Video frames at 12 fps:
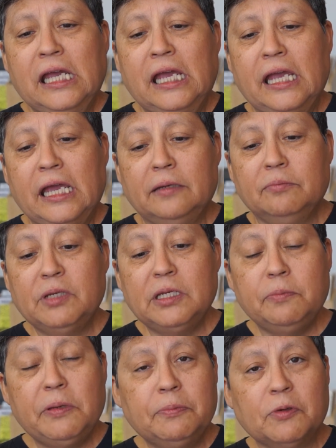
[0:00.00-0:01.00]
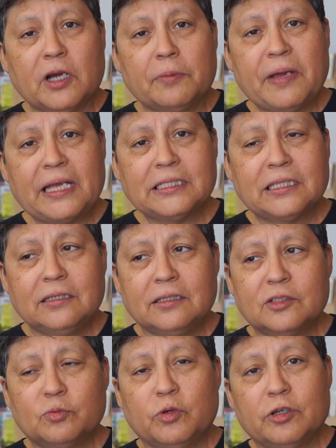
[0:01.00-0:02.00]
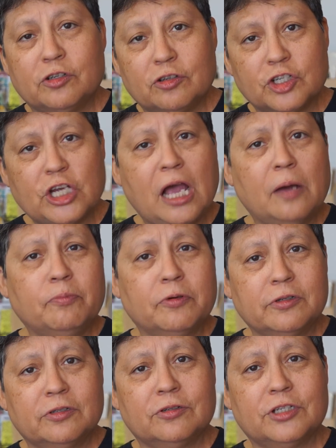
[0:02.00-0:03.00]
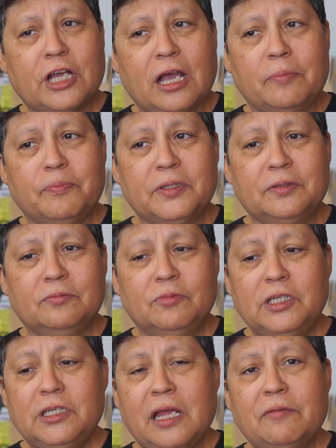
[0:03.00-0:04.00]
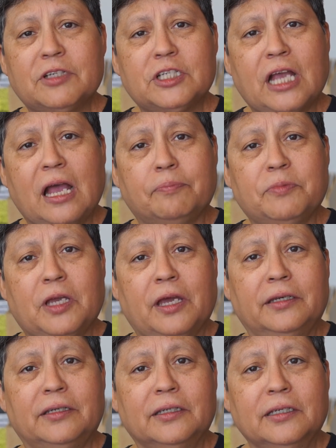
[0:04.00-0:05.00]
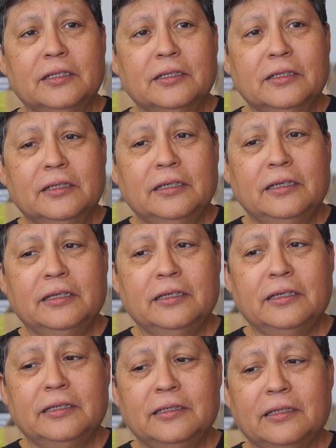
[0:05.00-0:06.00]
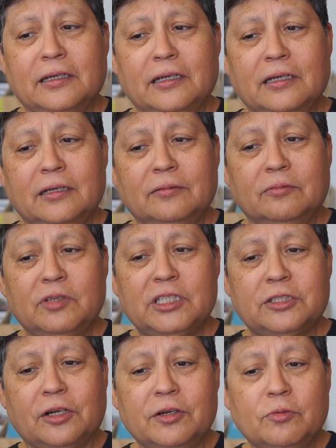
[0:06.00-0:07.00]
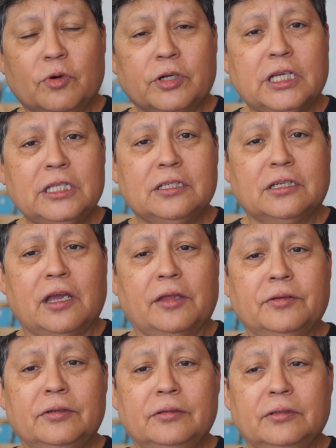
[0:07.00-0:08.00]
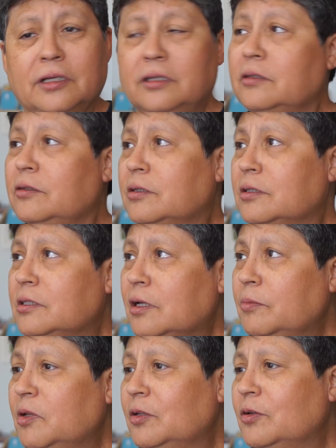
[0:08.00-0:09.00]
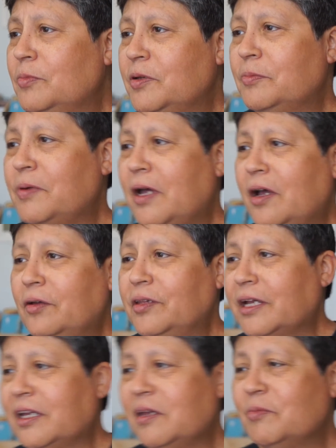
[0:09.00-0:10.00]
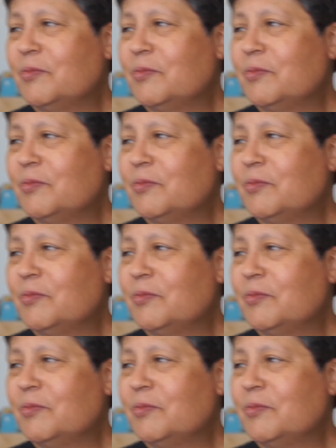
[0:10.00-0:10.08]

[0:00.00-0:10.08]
And many people kept asking us, where's your shop, where's your shop? And we didn't have a shop yet. And we started working together, and you can tell them a little bit about how that came